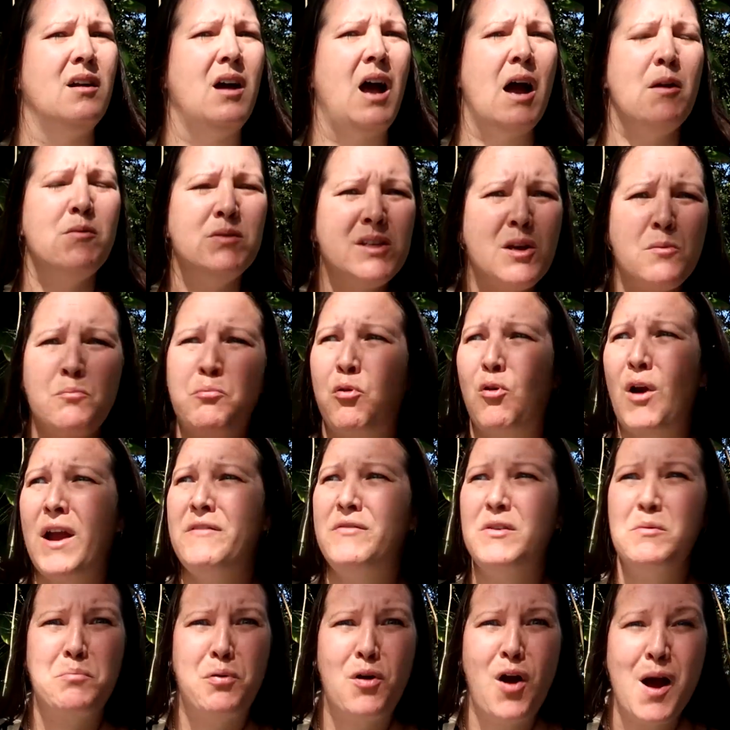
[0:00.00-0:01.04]
I was on
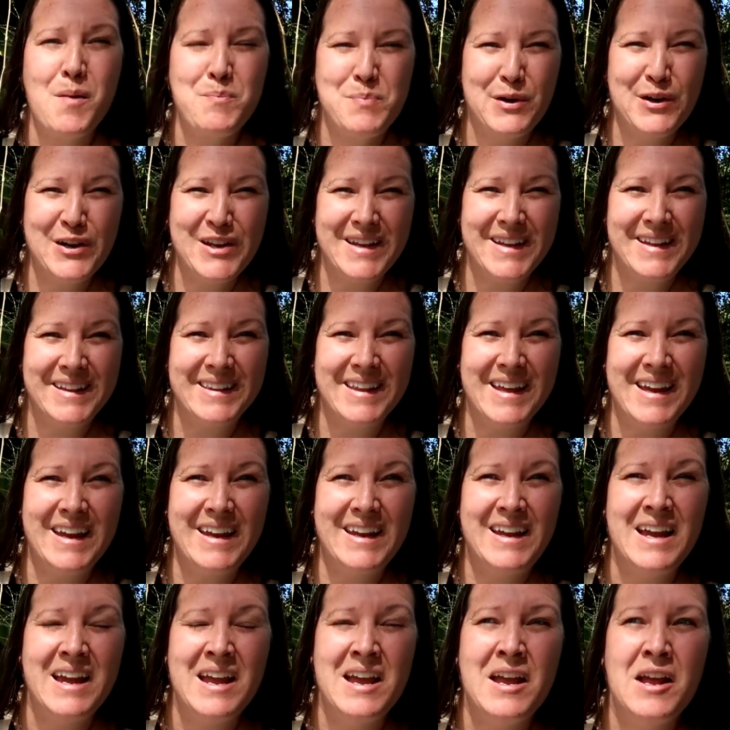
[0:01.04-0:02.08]
private property,
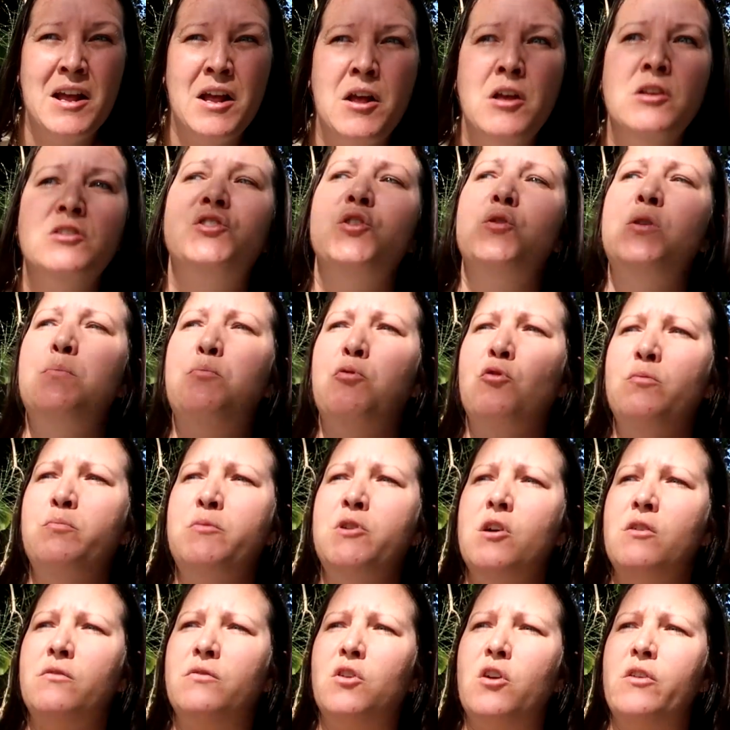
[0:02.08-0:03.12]
like, so he pulled
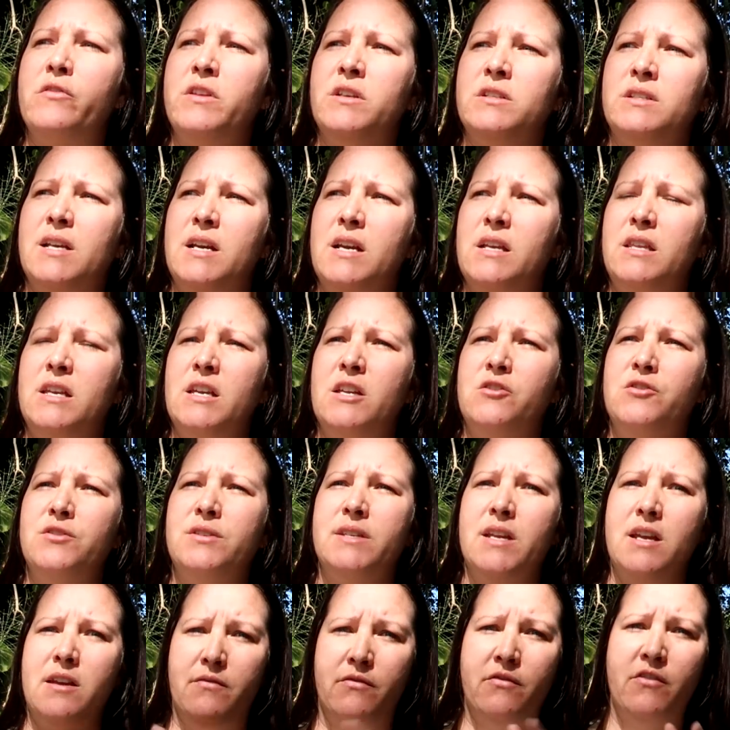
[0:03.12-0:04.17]
me over on the side of the
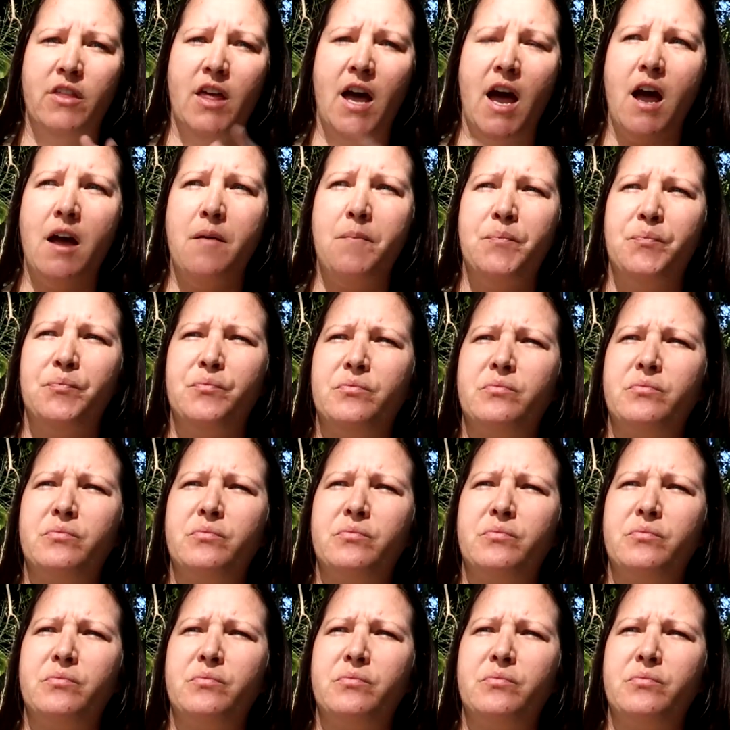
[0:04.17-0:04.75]
interstate for that.